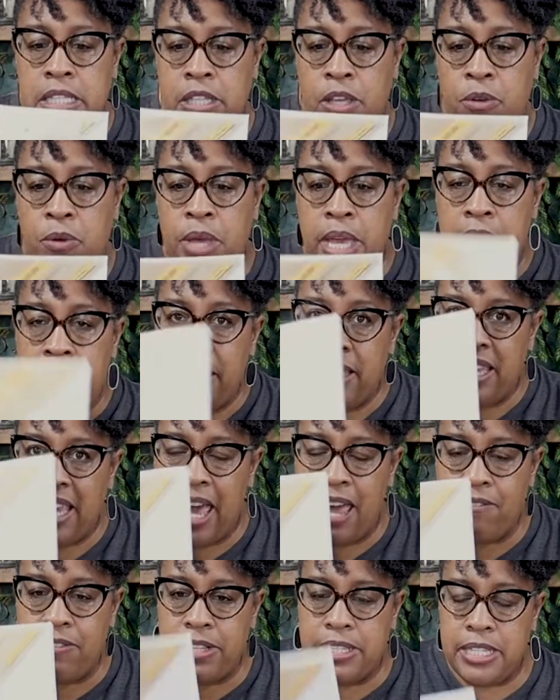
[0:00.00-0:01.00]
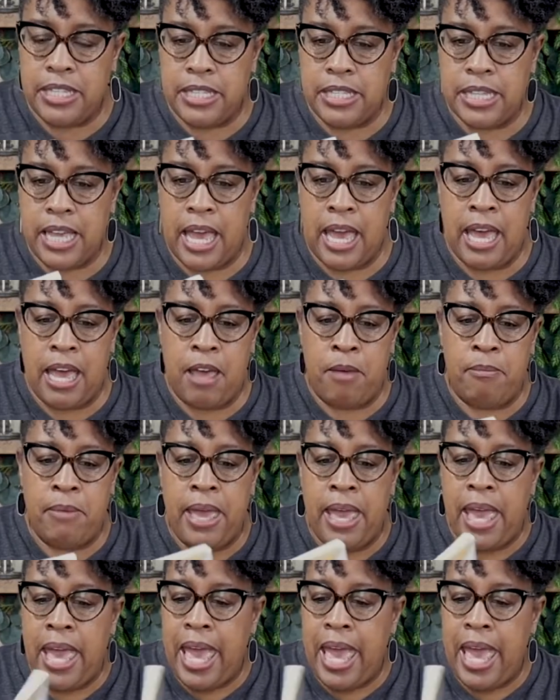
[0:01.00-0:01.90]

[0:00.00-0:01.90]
So the canvases come,